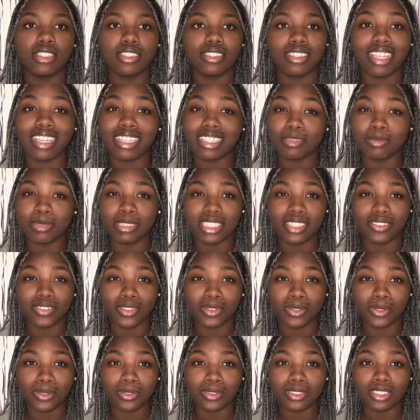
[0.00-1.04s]
that could be
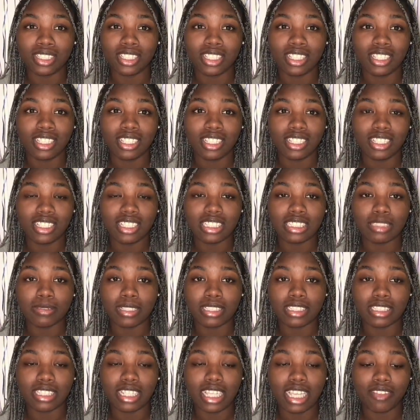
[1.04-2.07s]
difficult,
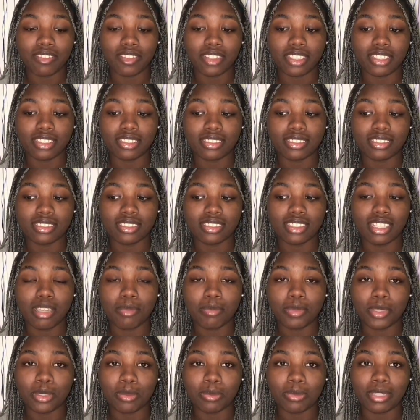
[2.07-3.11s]
especially not having a
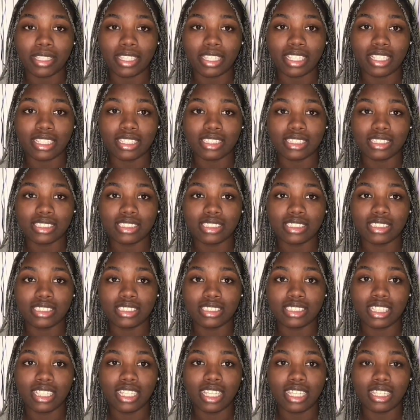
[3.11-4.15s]
meal plan.
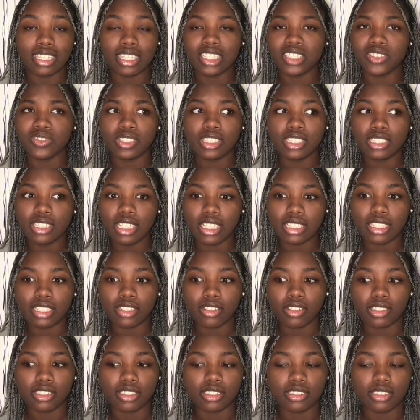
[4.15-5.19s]
That's really not that
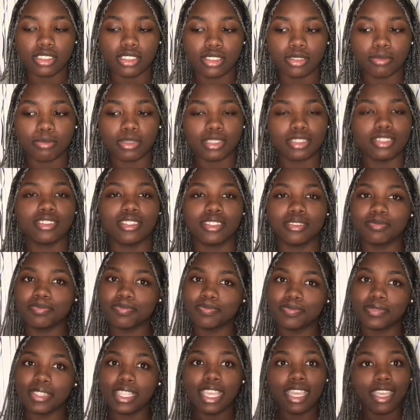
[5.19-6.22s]
hard to set up, but
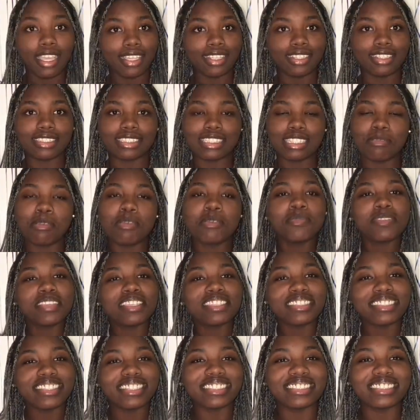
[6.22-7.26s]
it's not my
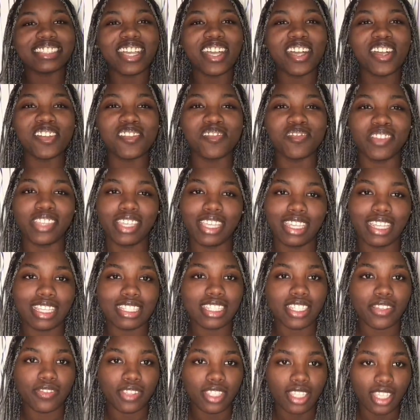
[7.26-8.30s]
business. But yeah,
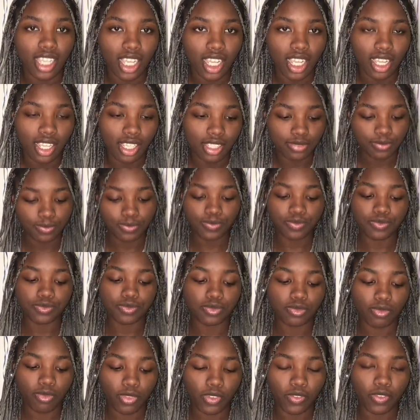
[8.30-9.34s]
that's definitely a con
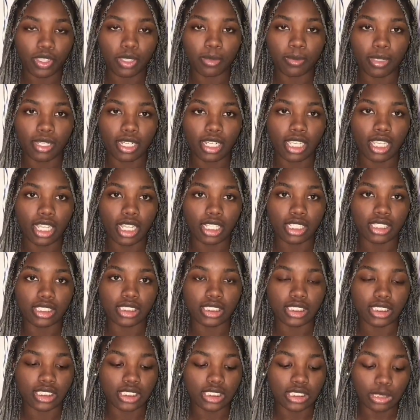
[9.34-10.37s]
for community
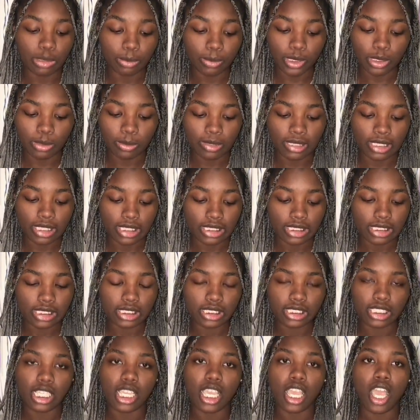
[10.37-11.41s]
college, is no meal
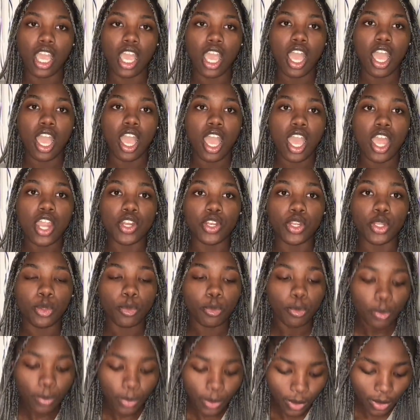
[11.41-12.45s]
plans.
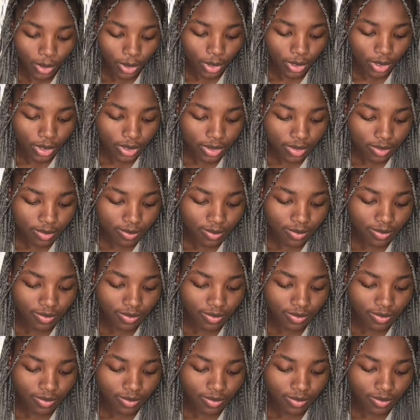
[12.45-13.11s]
Number